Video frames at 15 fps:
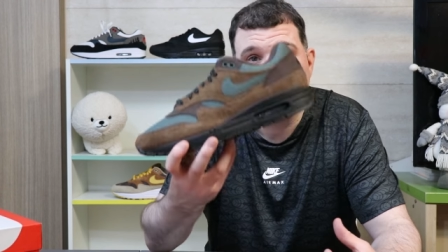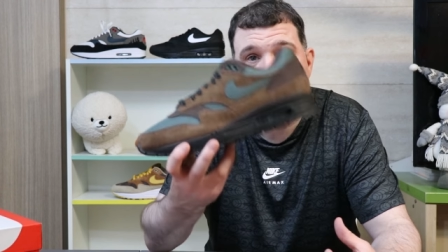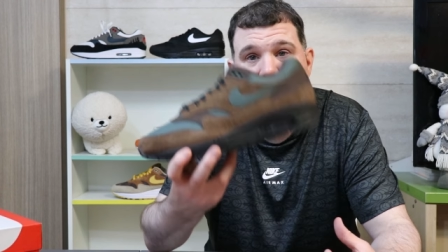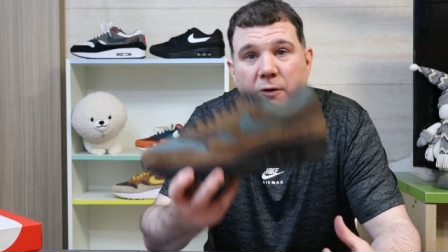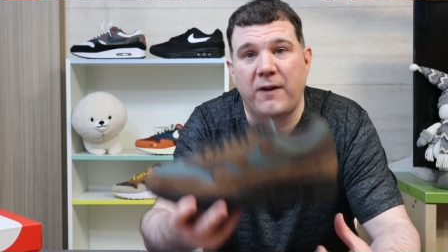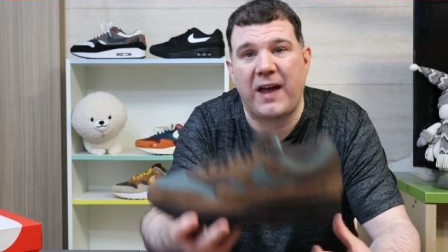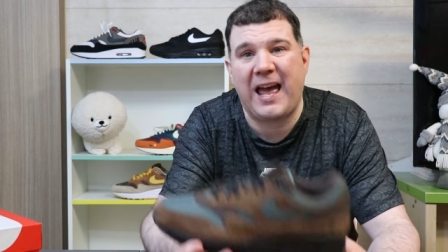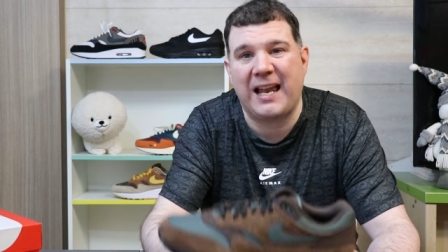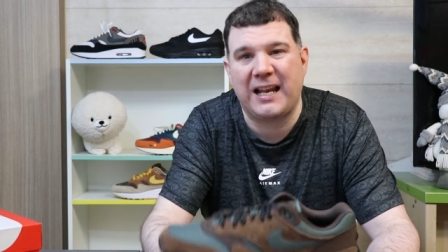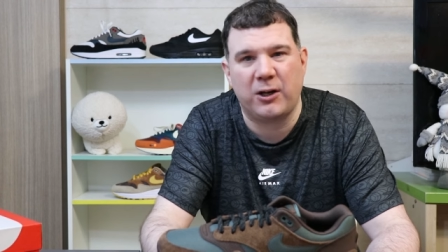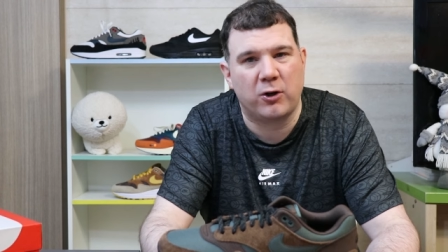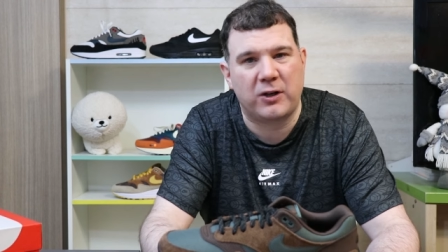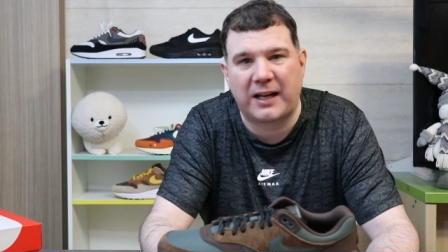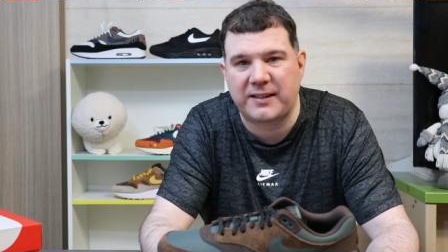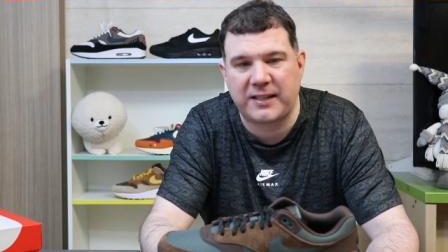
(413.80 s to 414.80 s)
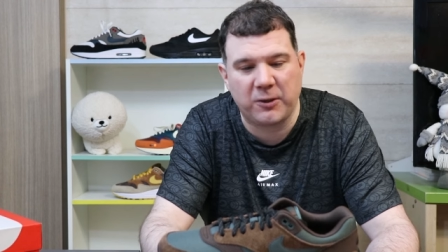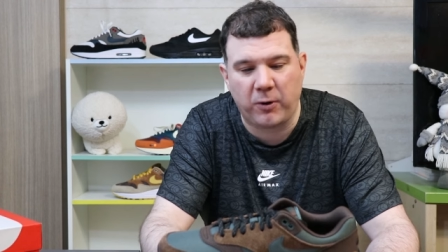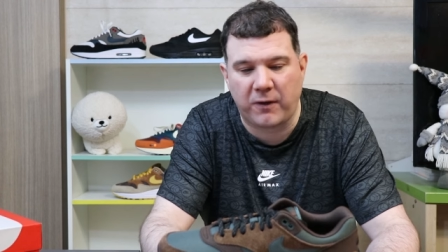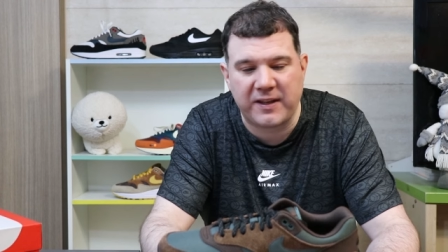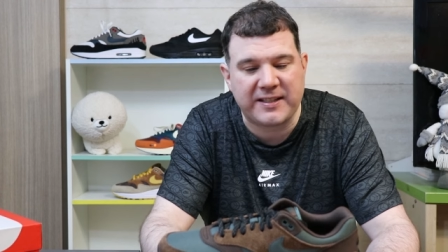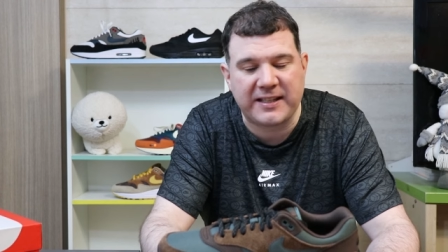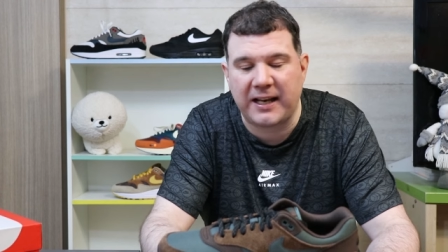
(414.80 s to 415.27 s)
Another early look. I tell you
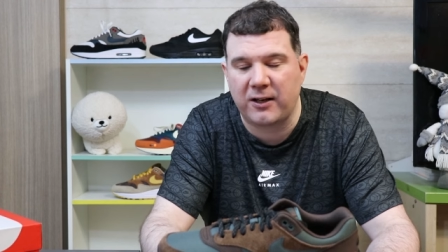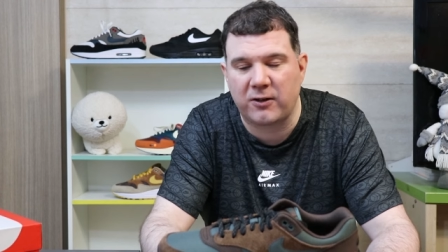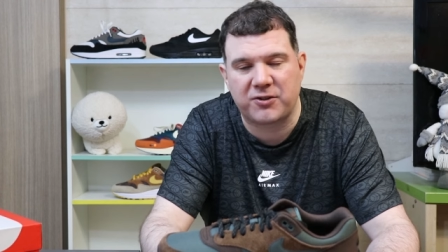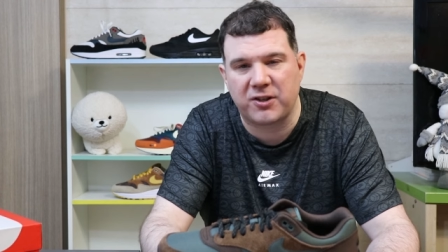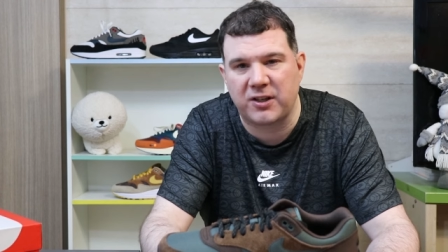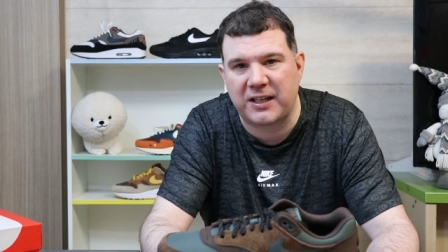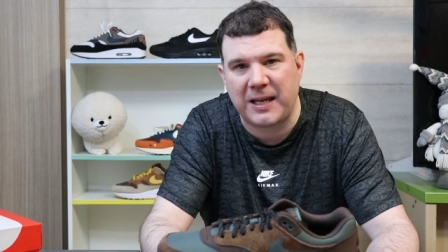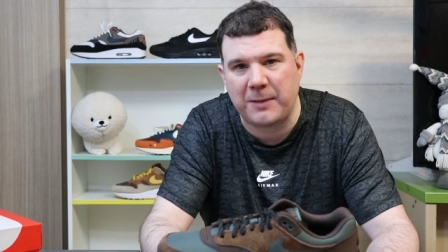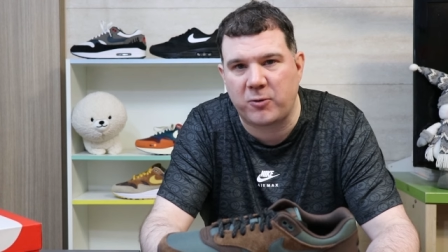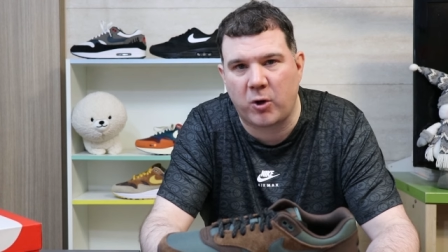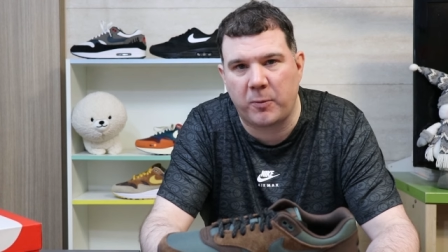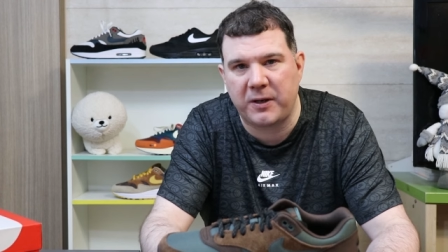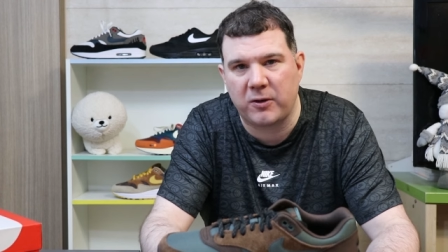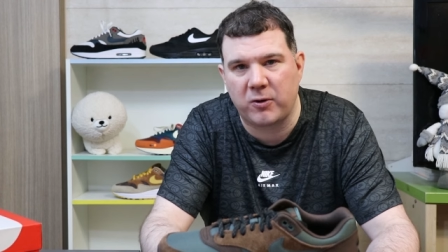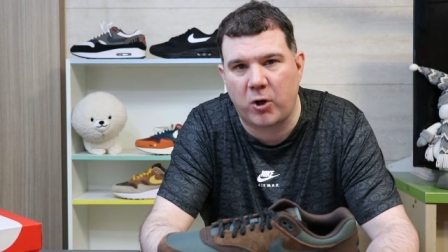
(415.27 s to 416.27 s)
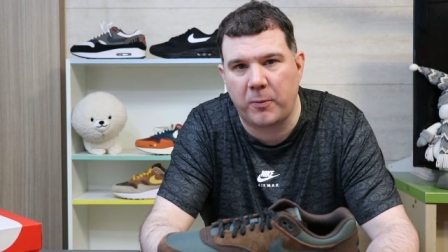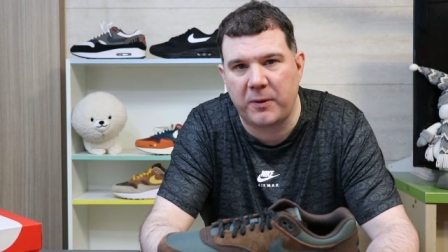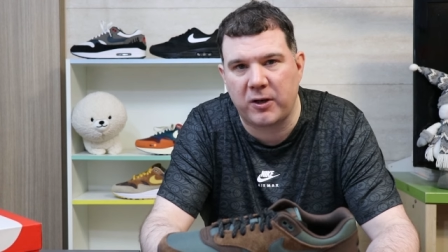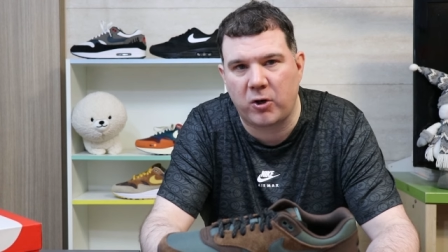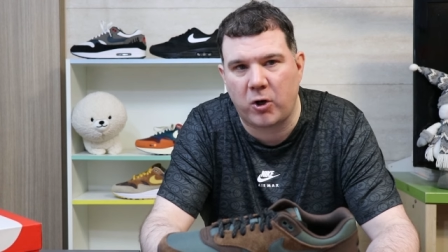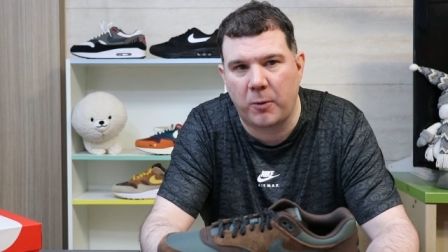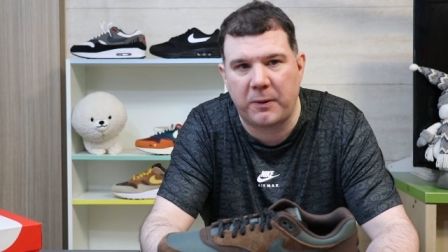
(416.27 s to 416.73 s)
what, these early looks are going to keep coming and
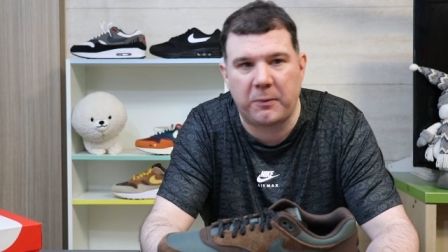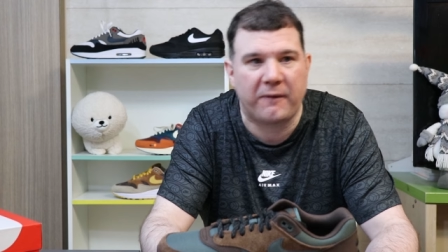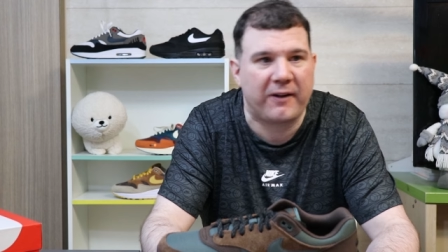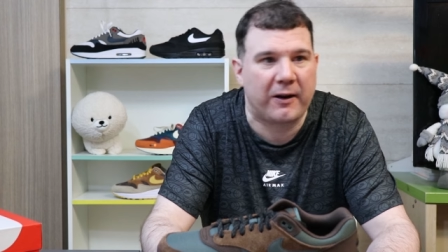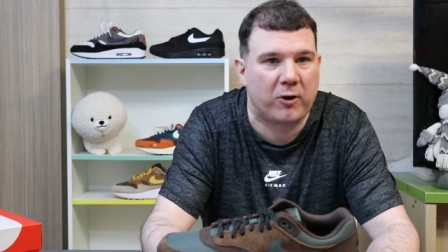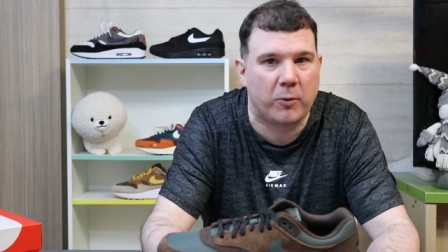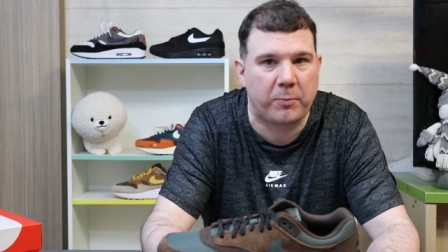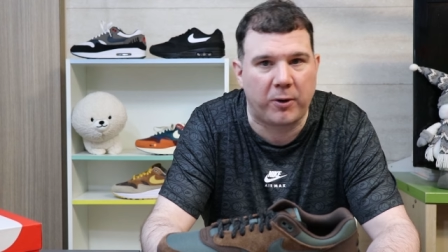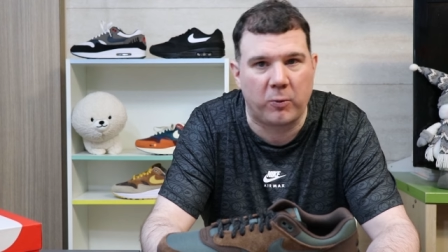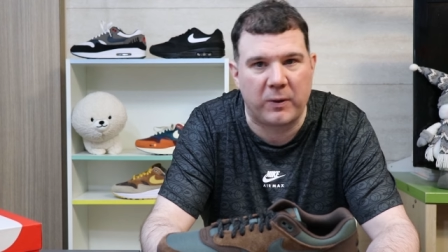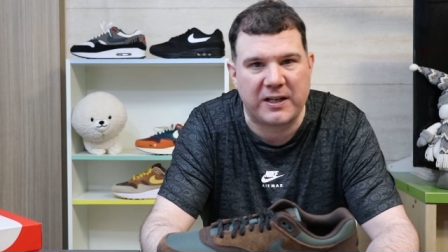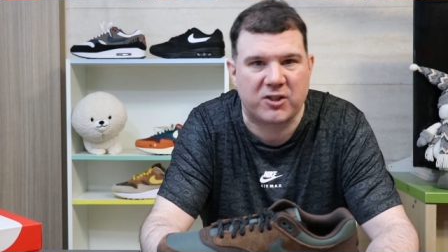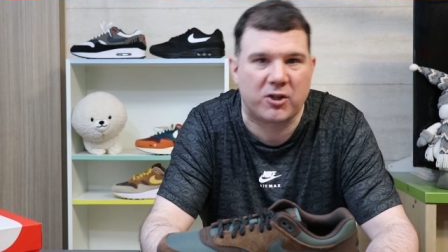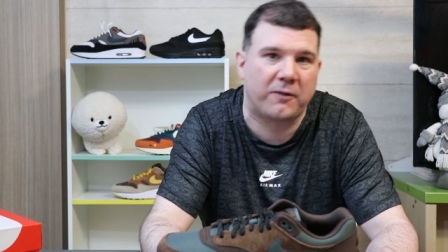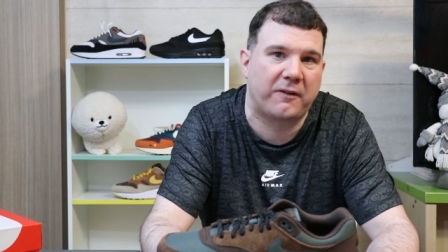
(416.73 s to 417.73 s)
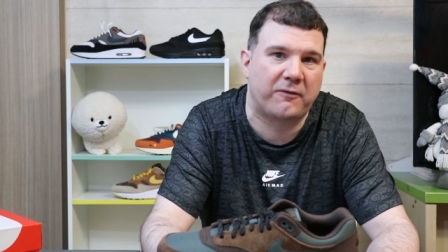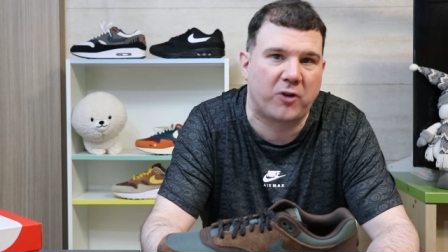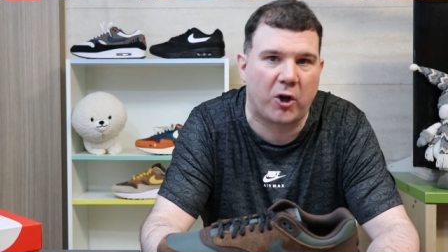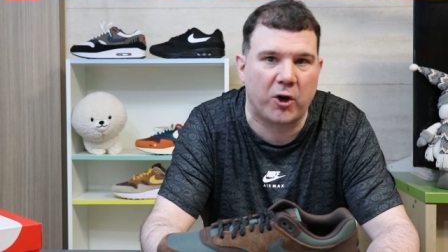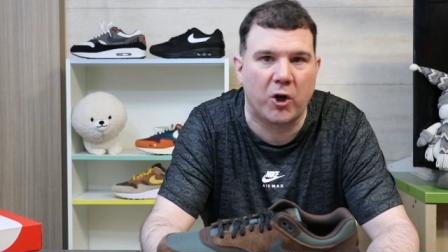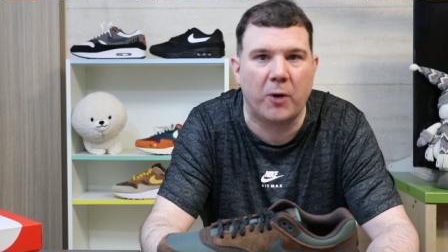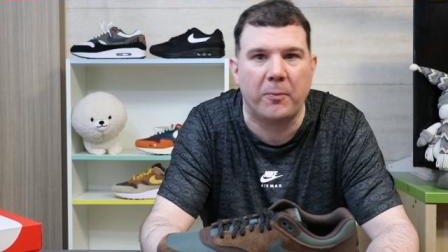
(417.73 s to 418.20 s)
coming and coming. We've had a couple of weeks off. I've
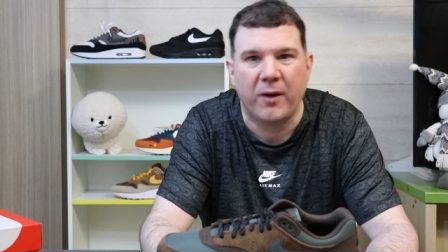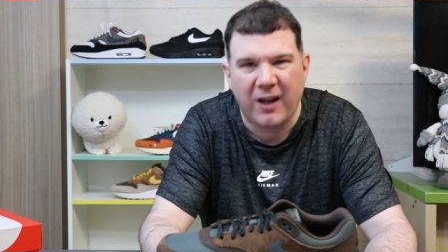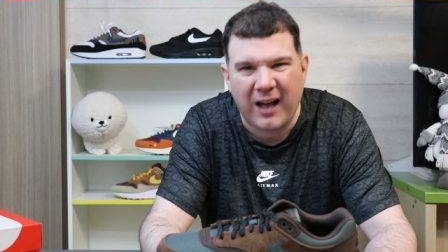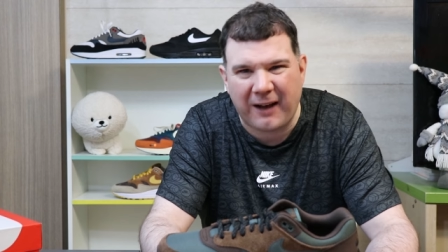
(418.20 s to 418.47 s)
gone home.